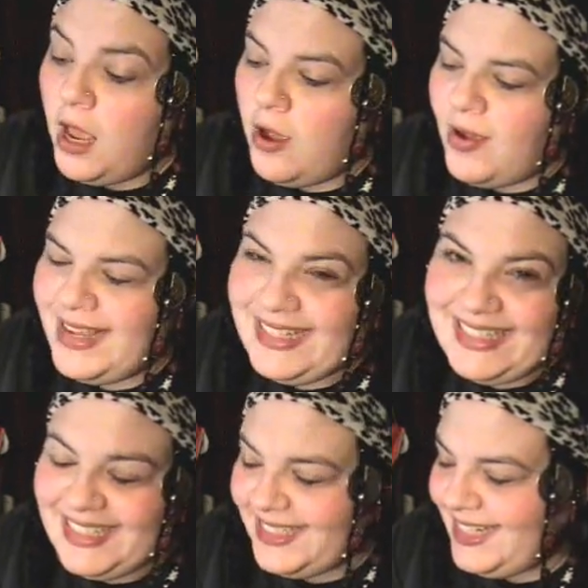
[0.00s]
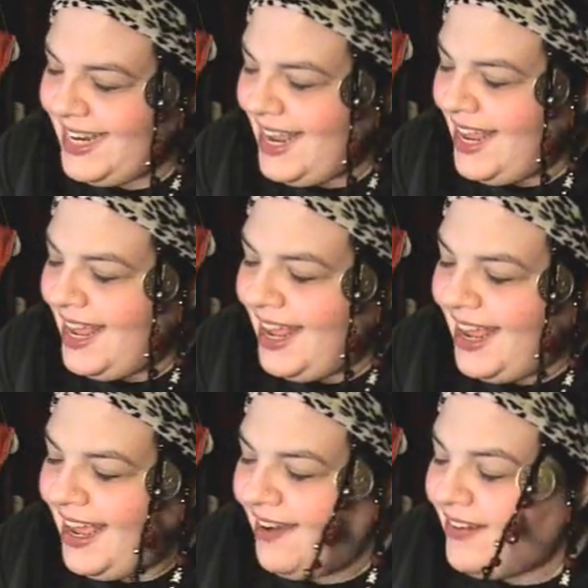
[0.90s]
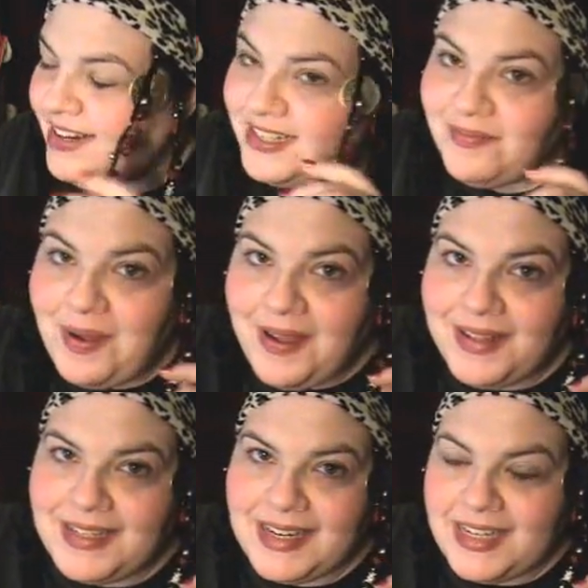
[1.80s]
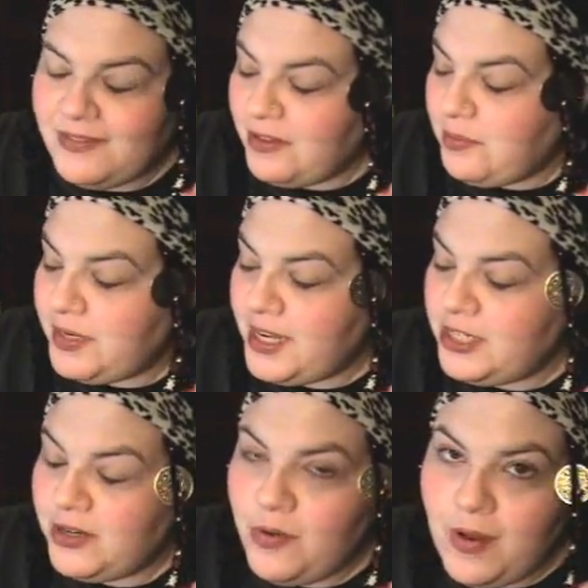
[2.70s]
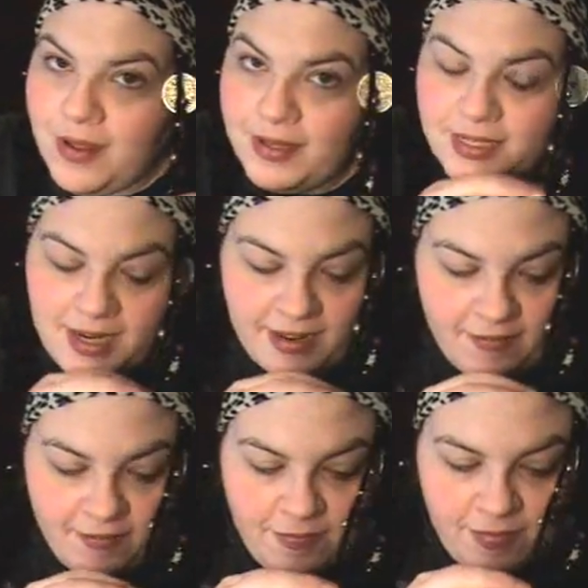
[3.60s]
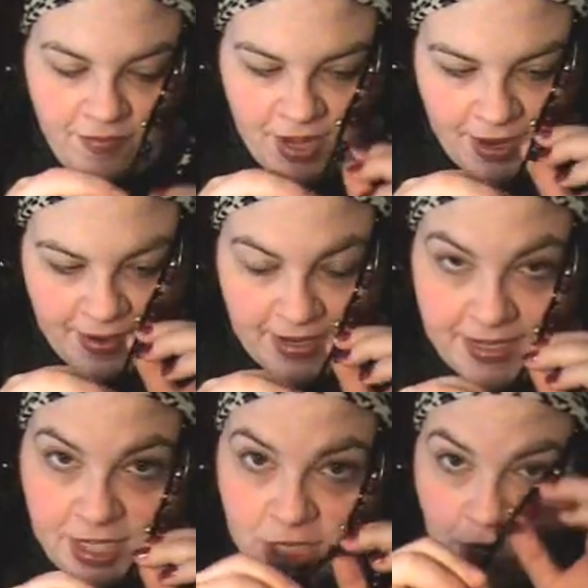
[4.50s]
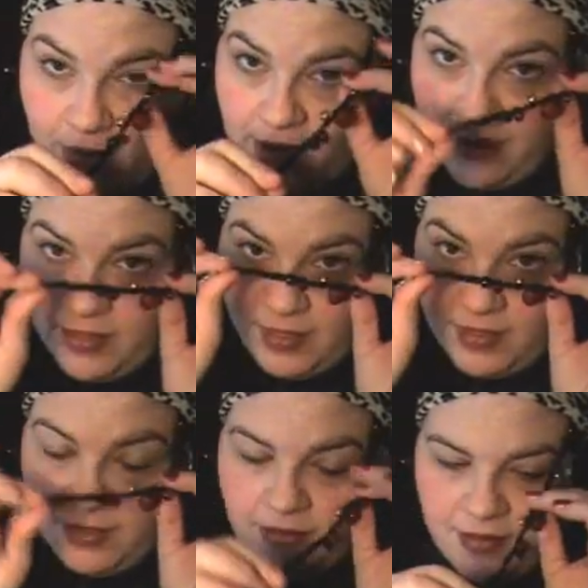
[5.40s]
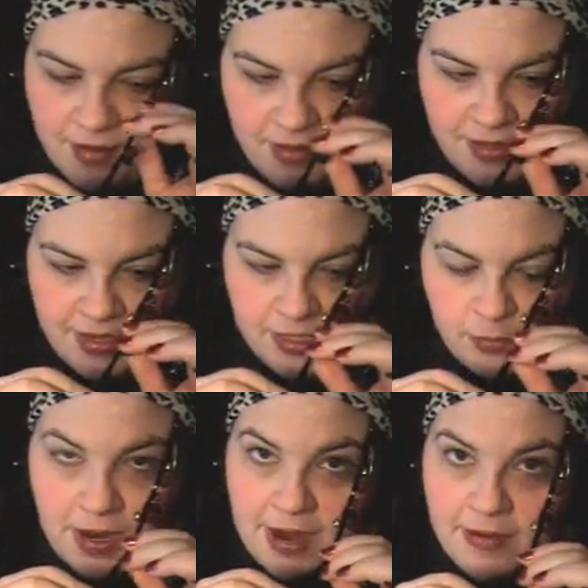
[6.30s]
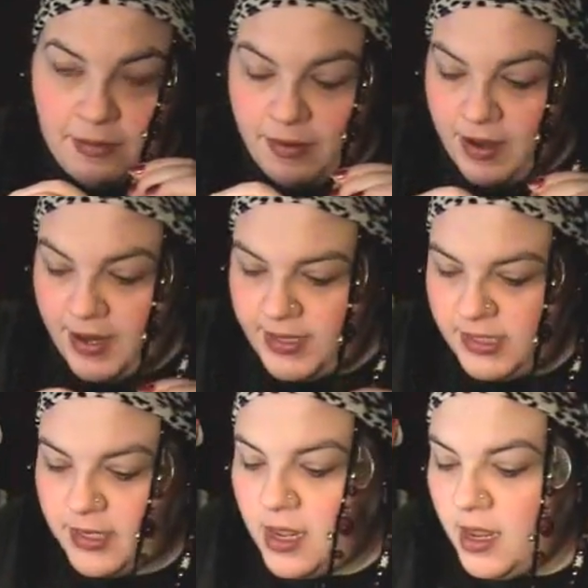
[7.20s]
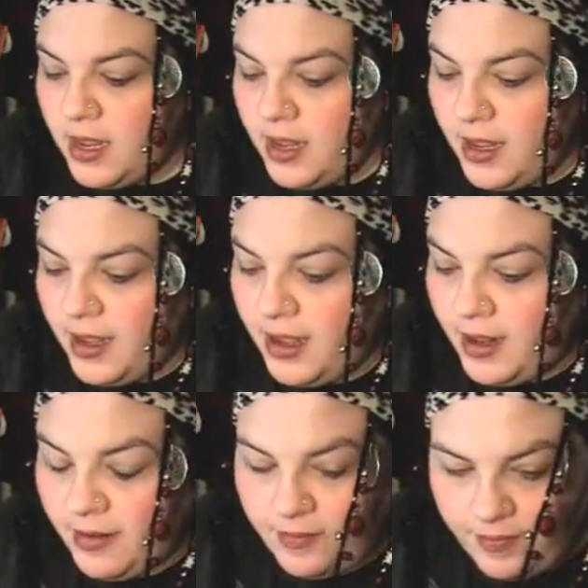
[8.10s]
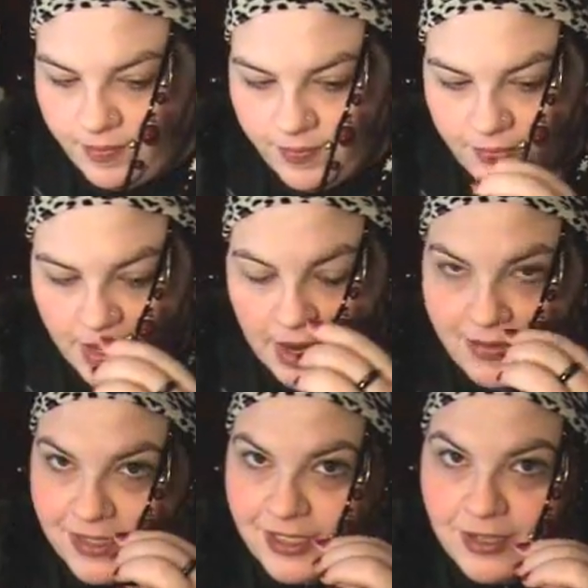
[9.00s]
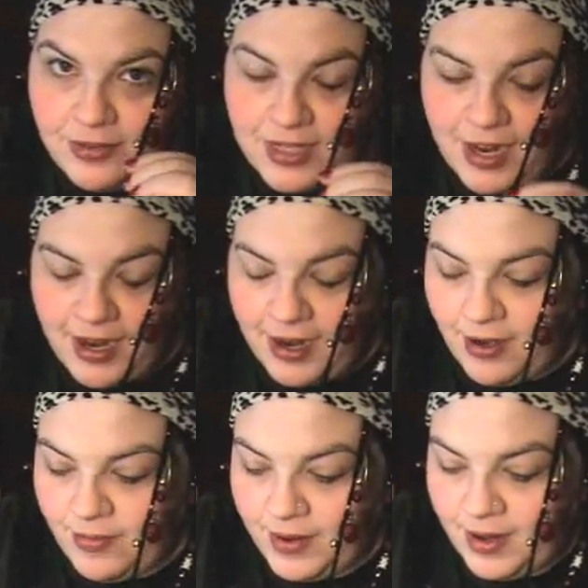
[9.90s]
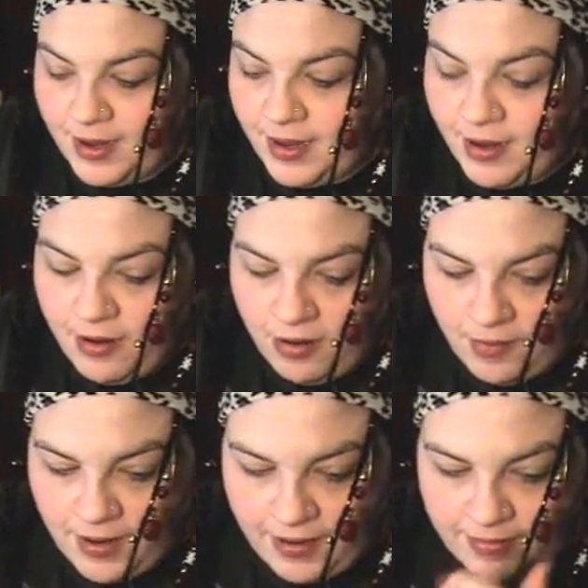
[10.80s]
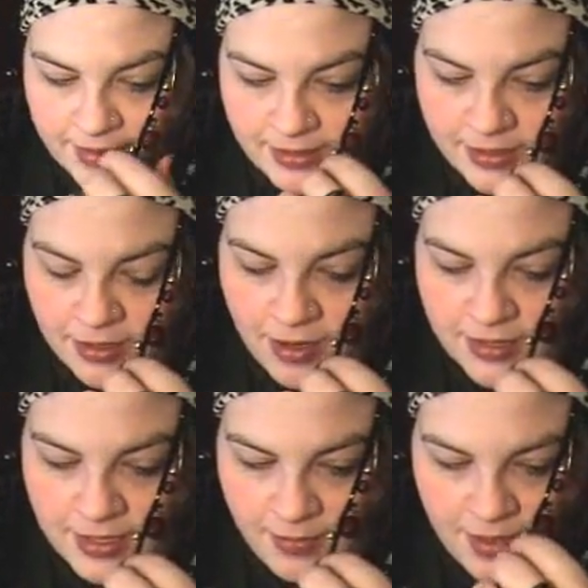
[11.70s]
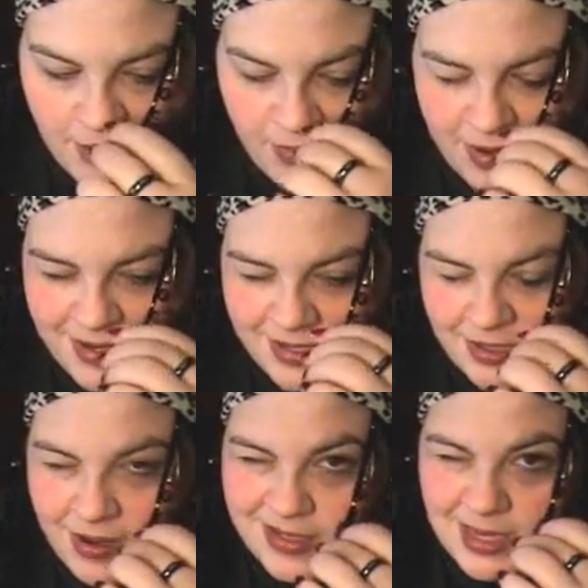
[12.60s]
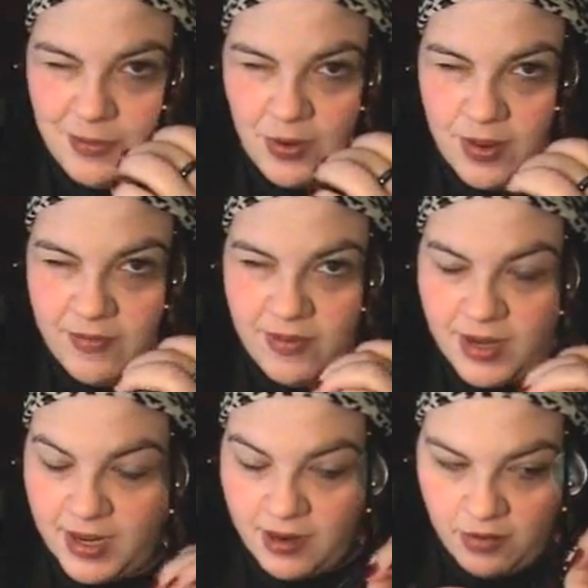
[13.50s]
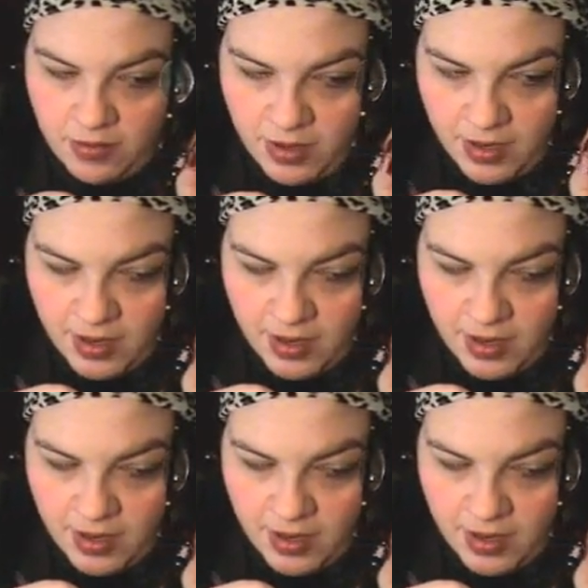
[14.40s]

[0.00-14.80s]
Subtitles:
Oh, I wanted to apologize for the production quality of the video I did showing these pirate braids. I was so tired when I got home. I was exhausted, but I wanted to toss up a quick video